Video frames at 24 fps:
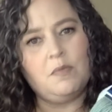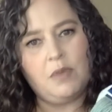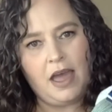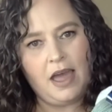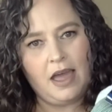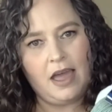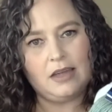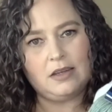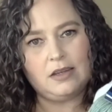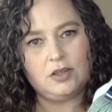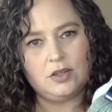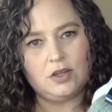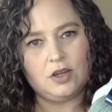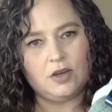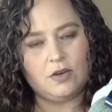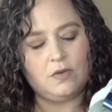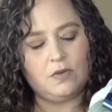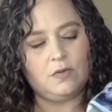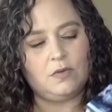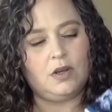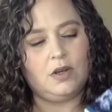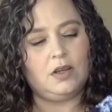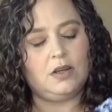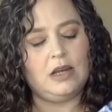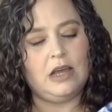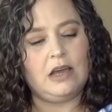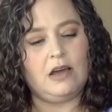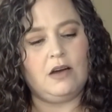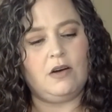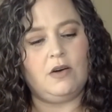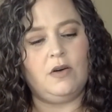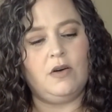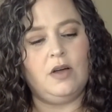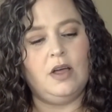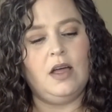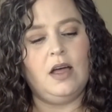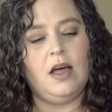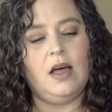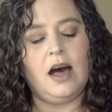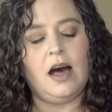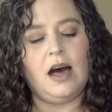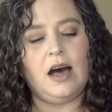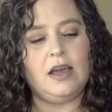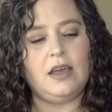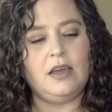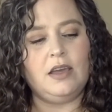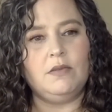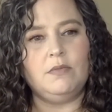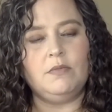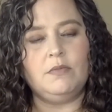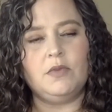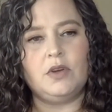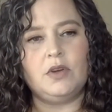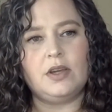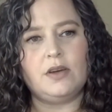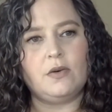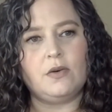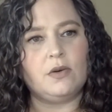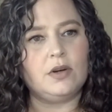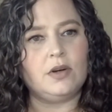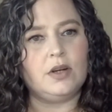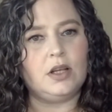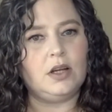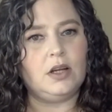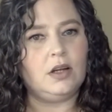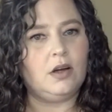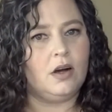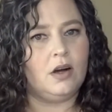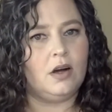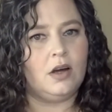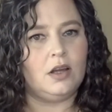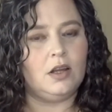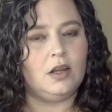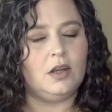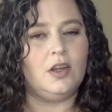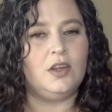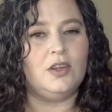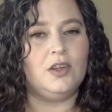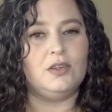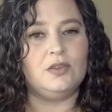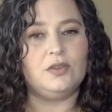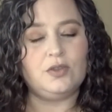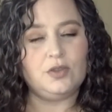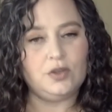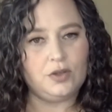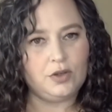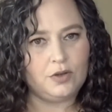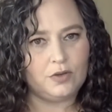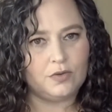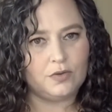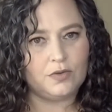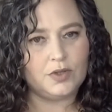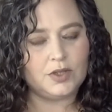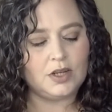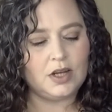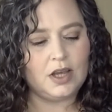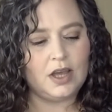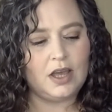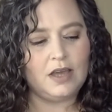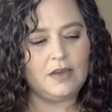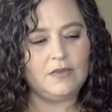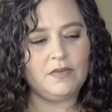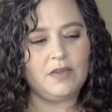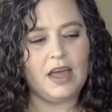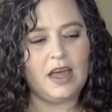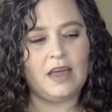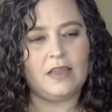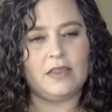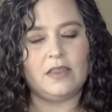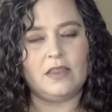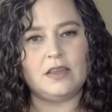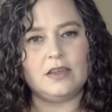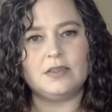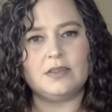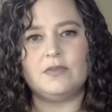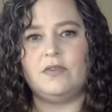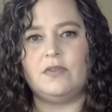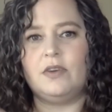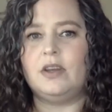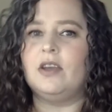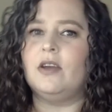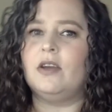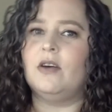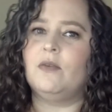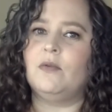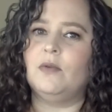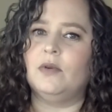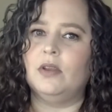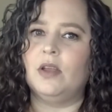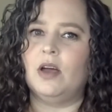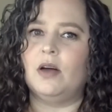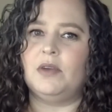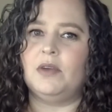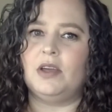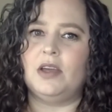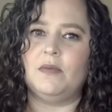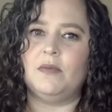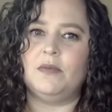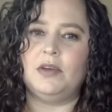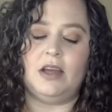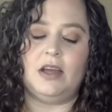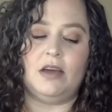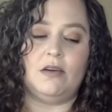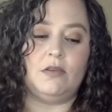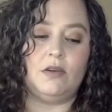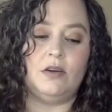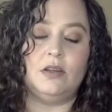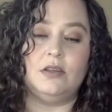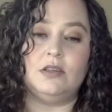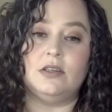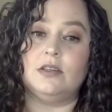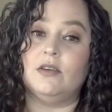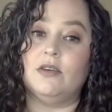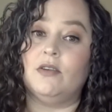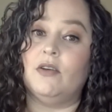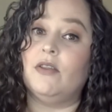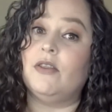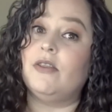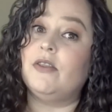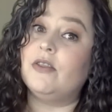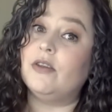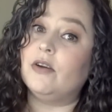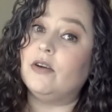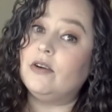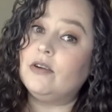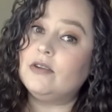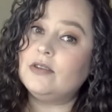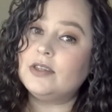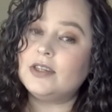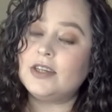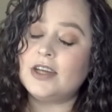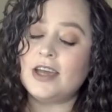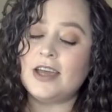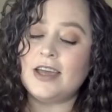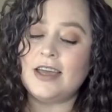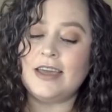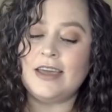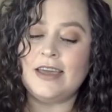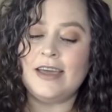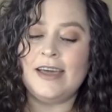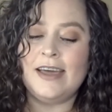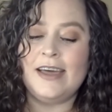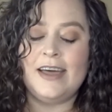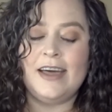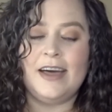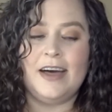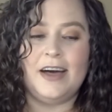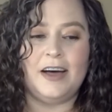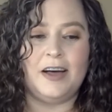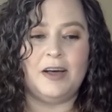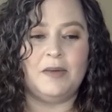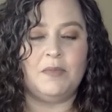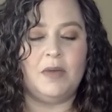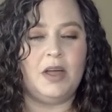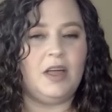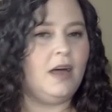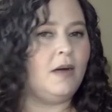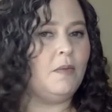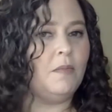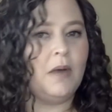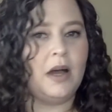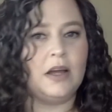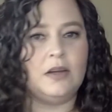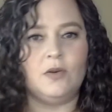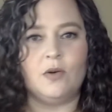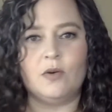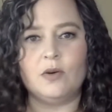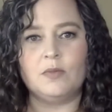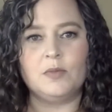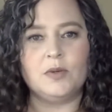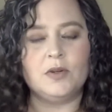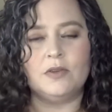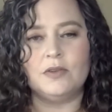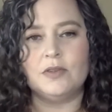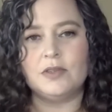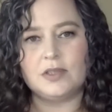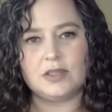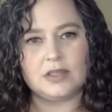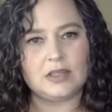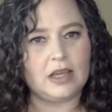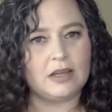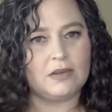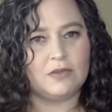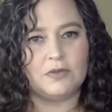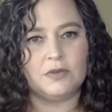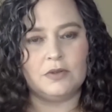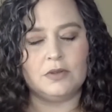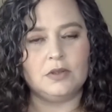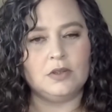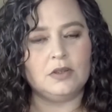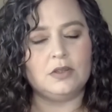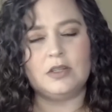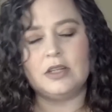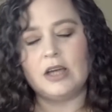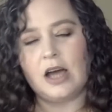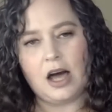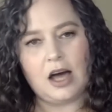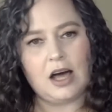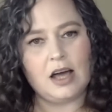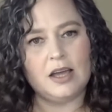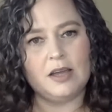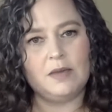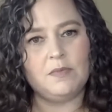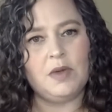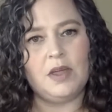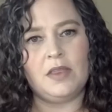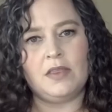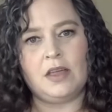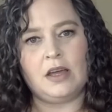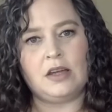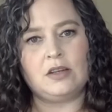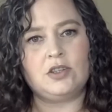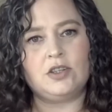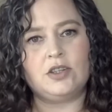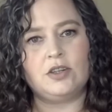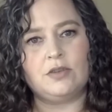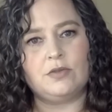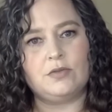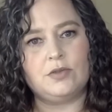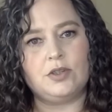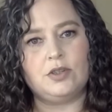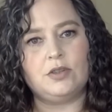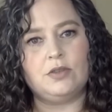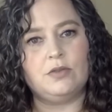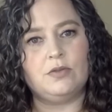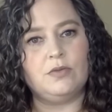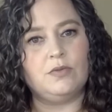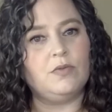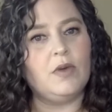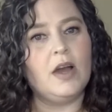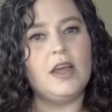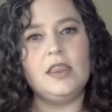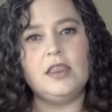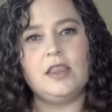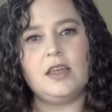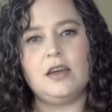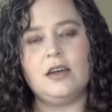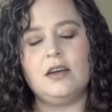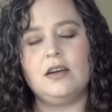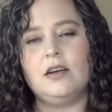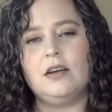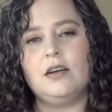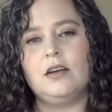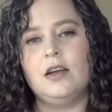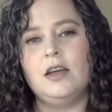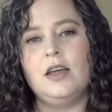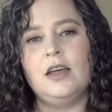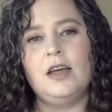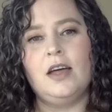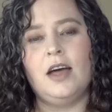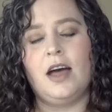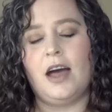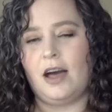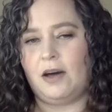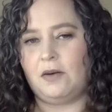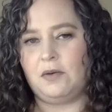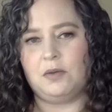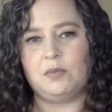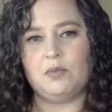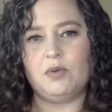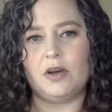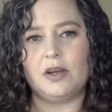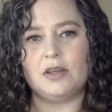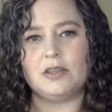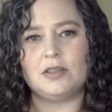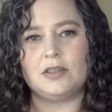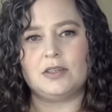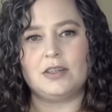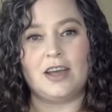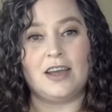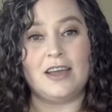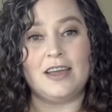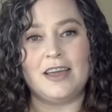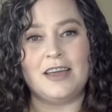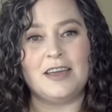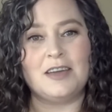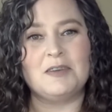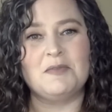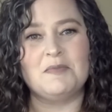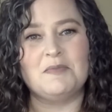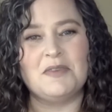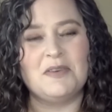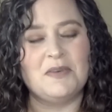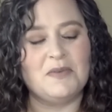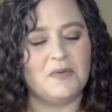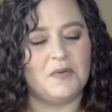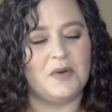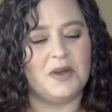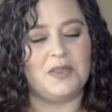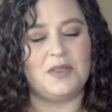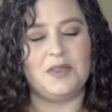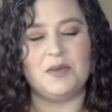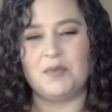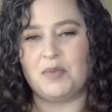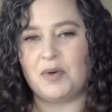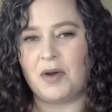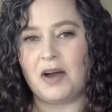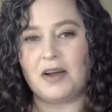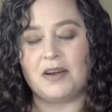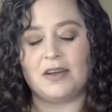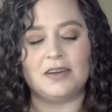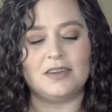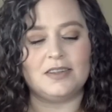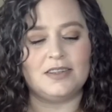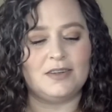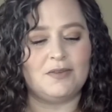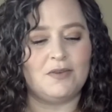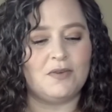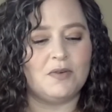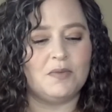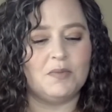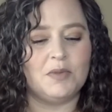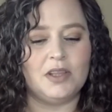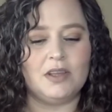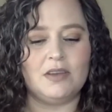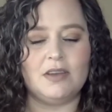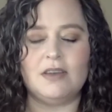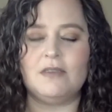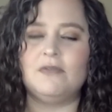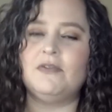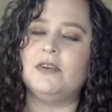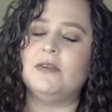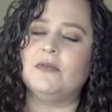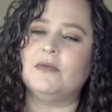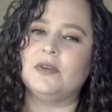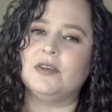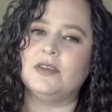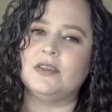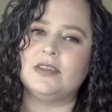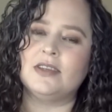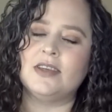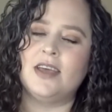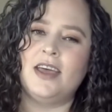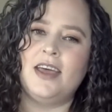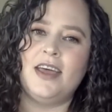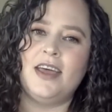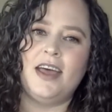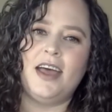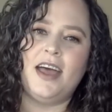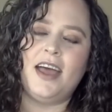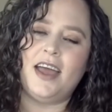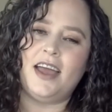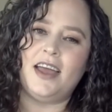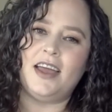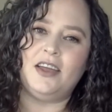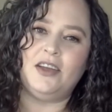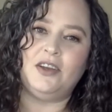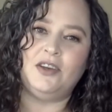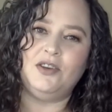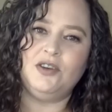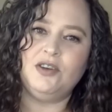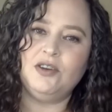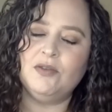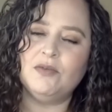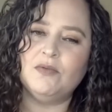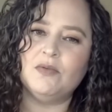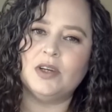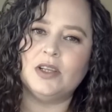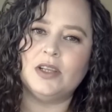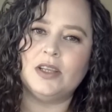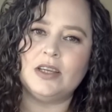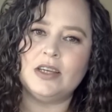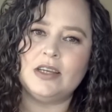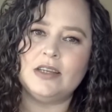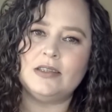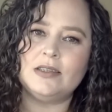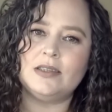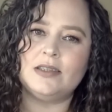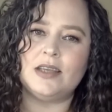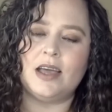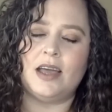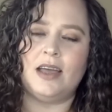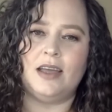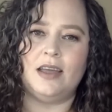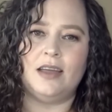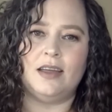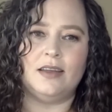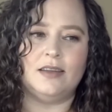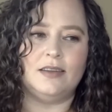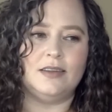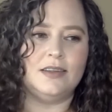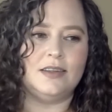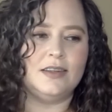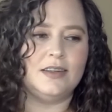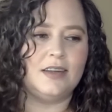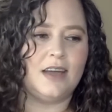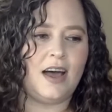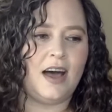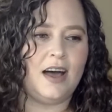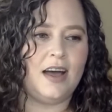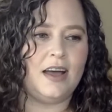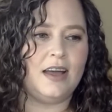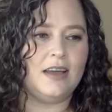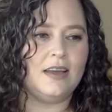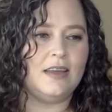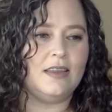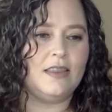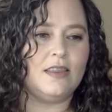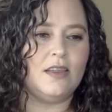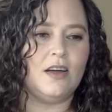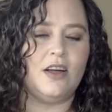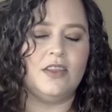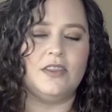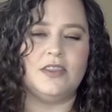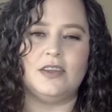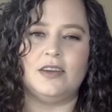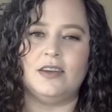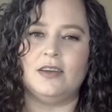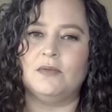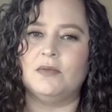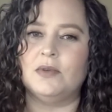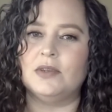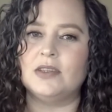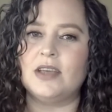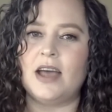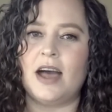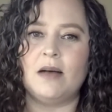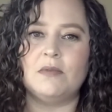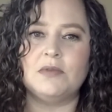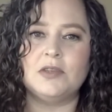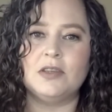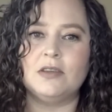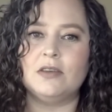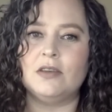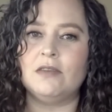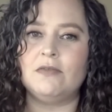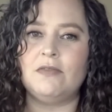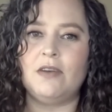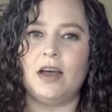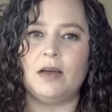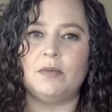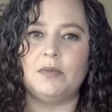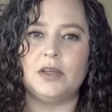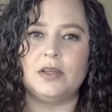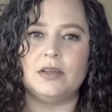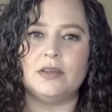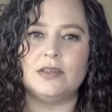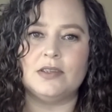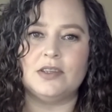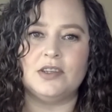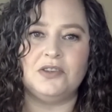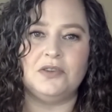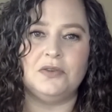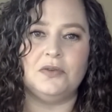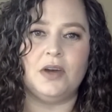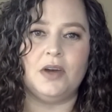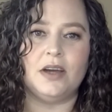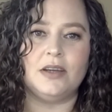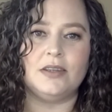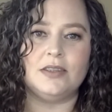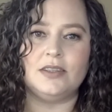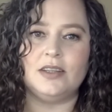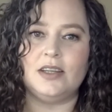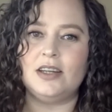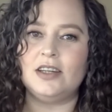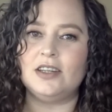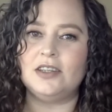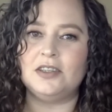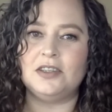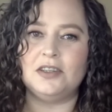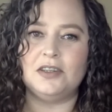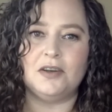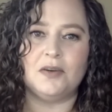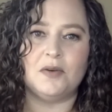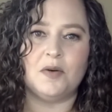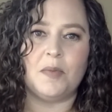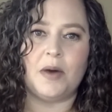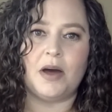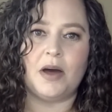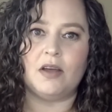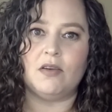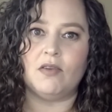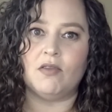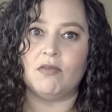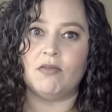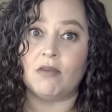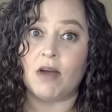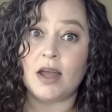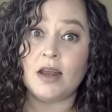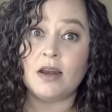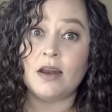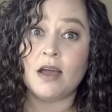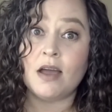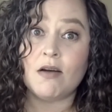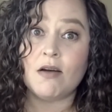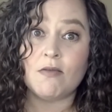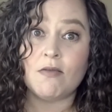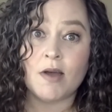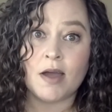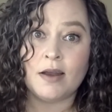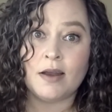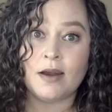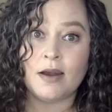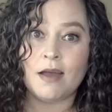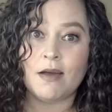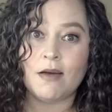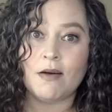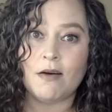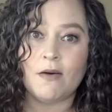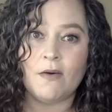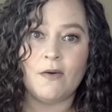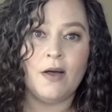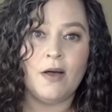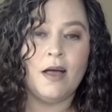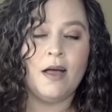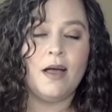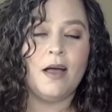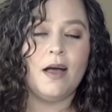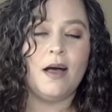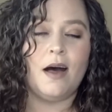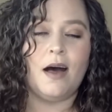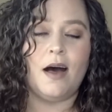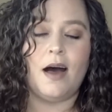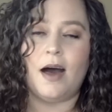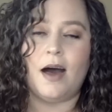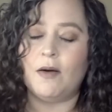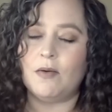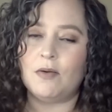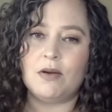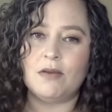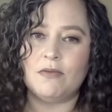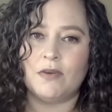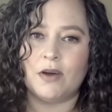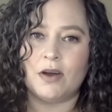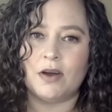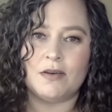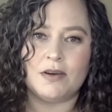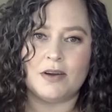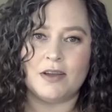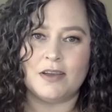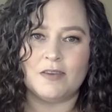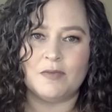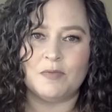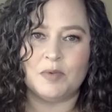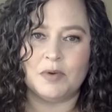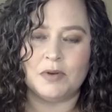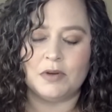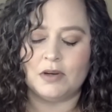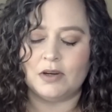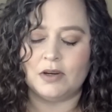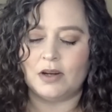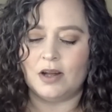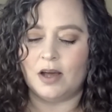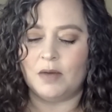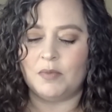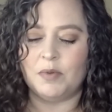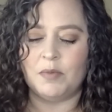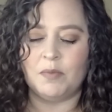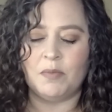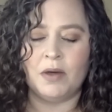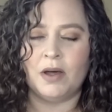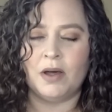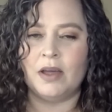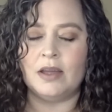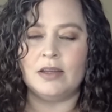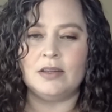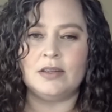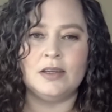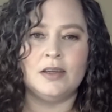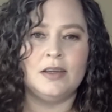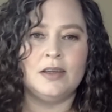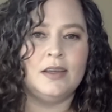Pantone. Now, I am recording on Tuesday and this video will not be coming out until Thursday at my normal scheduled time. That shows you right there how impressed I am with the product. Normally, if it was a new release and I thought that it was absolutely fabulous and you guys needed to know about it right now, I would have already have put it up, but